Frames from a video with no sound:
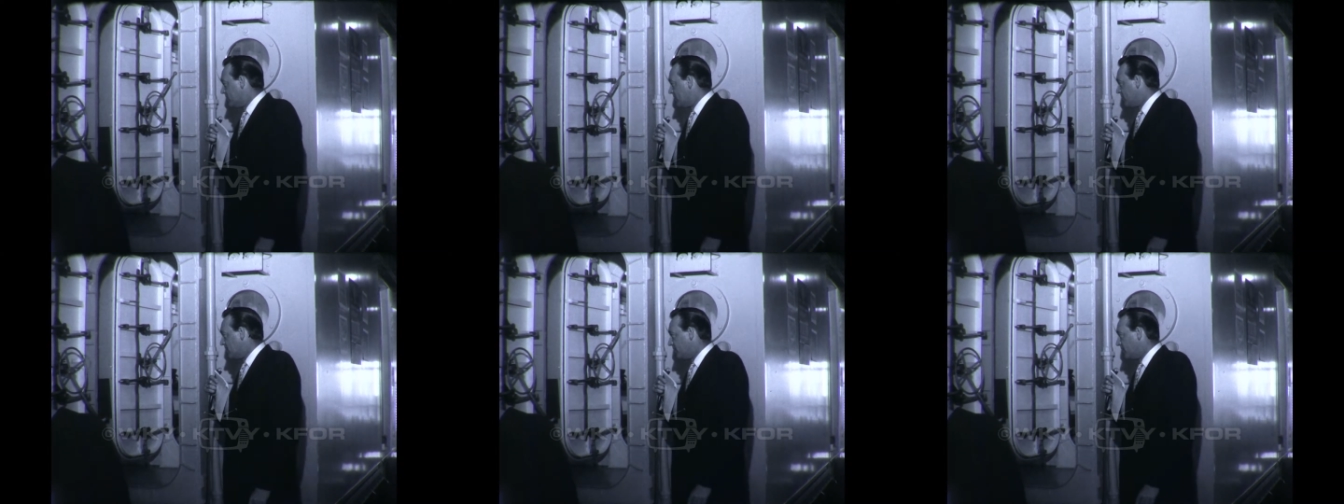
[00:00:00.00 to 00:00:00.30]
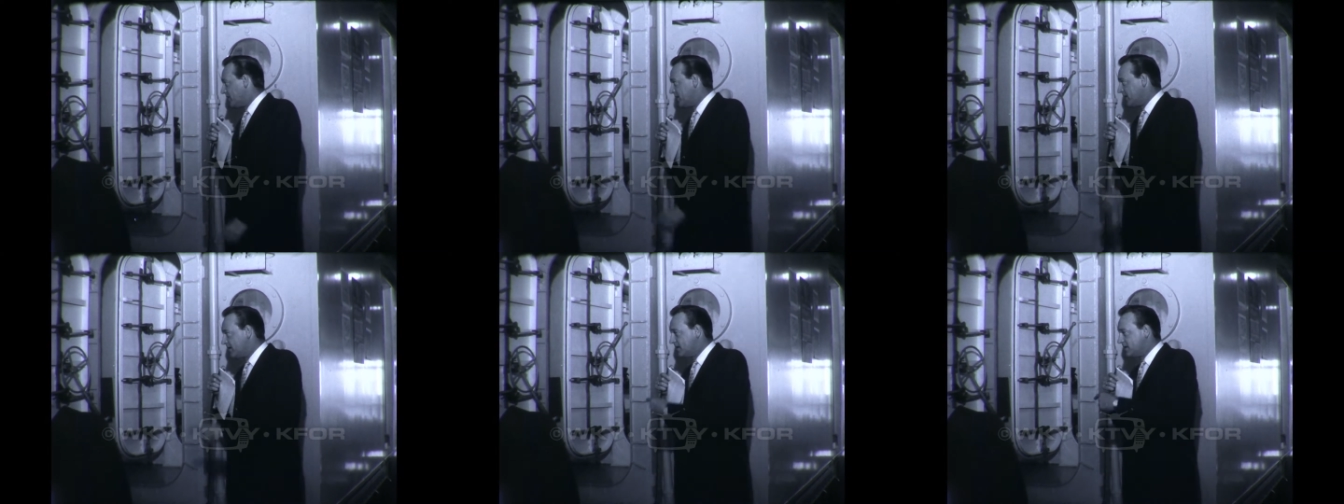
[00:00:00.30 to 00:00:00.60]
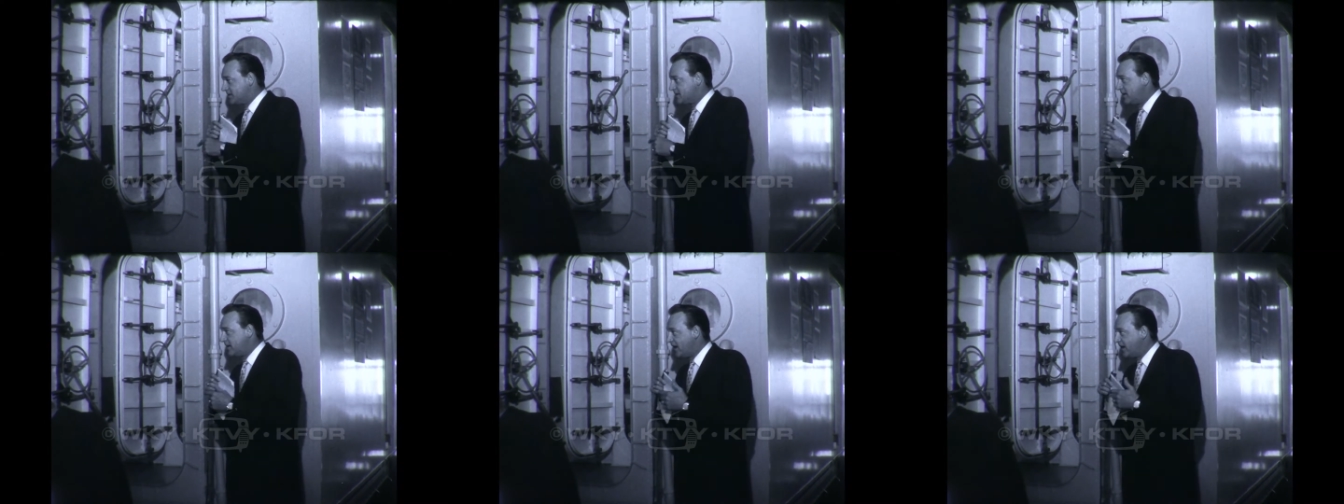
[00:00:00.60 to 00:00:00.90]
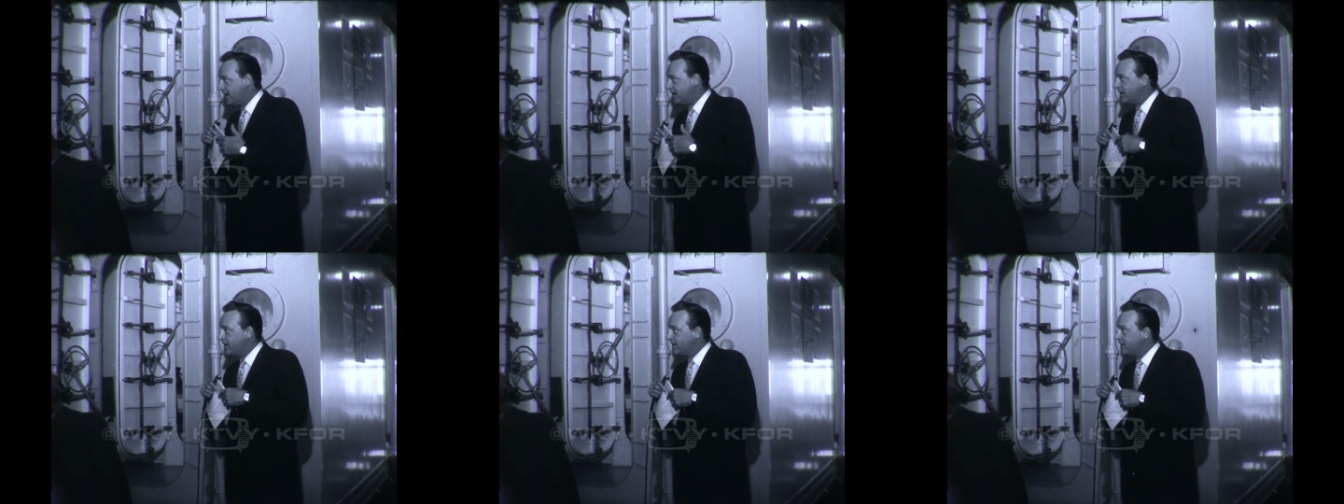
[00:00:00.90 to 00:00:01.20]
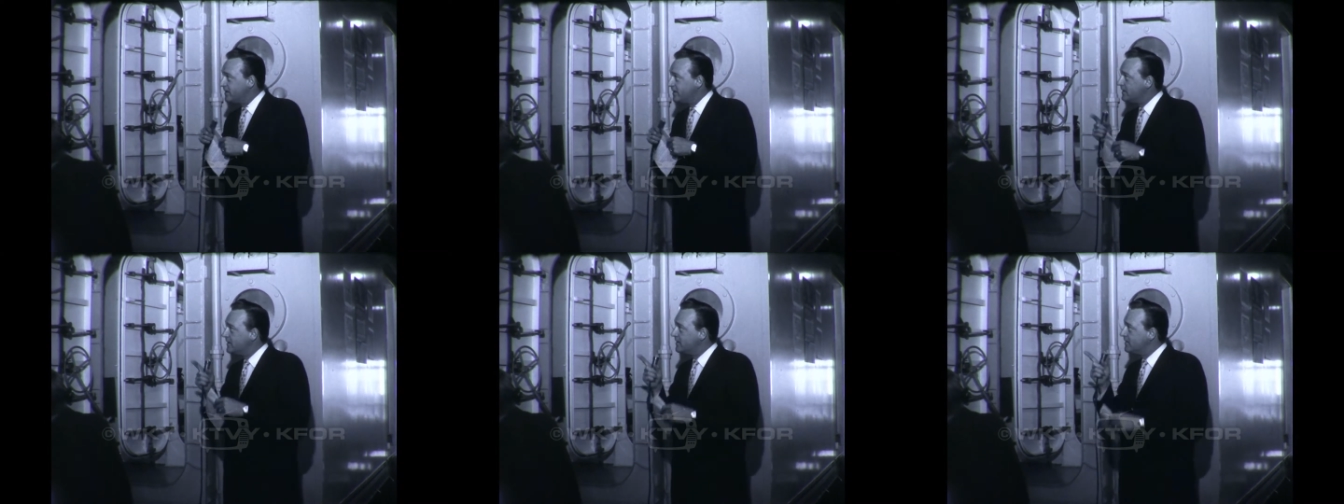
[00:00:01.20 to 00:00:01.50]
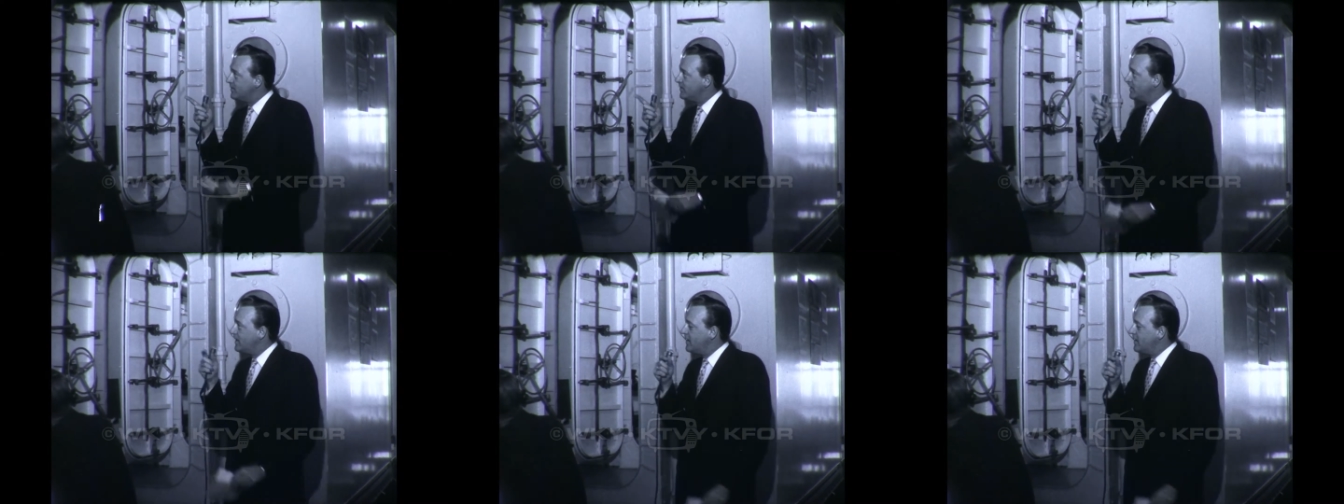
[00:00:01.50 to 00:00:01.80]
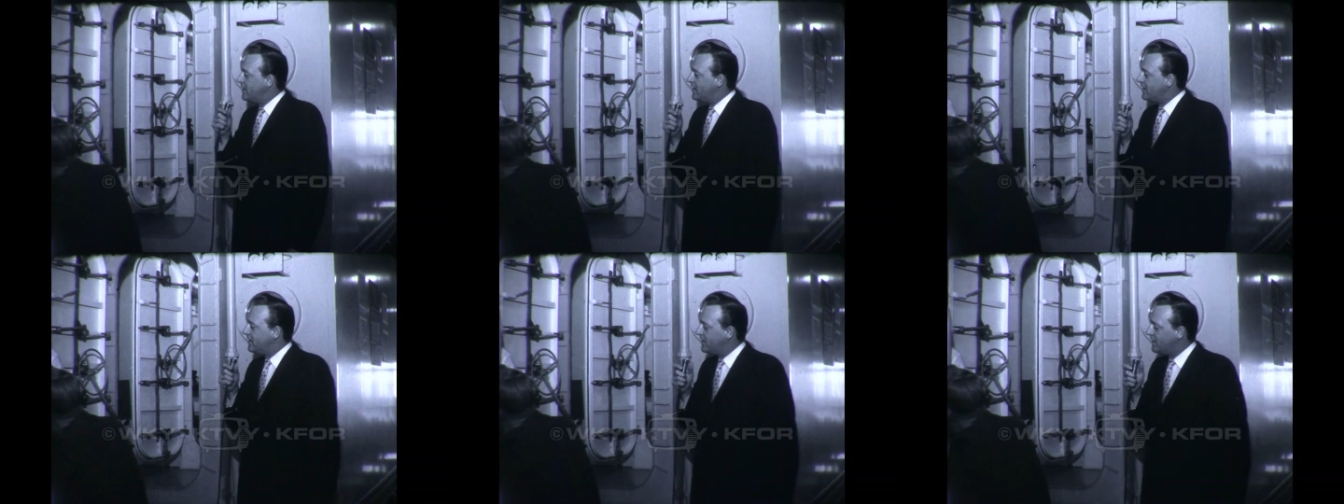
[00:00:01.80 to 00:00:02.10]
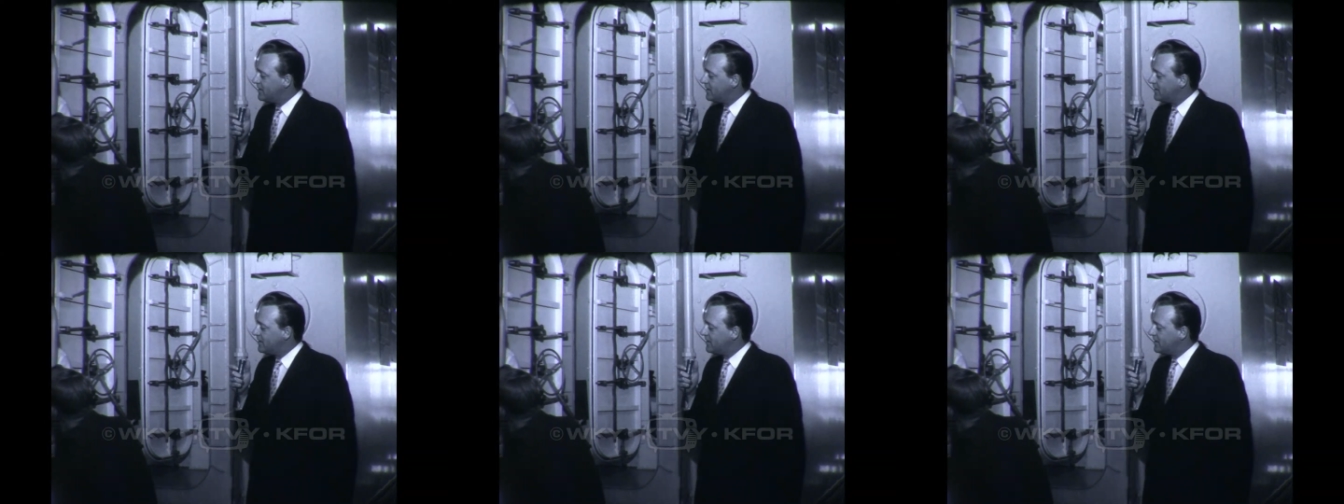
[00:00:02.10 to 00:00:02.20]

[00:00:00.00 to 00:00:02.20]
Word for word: On the inside. And here, a young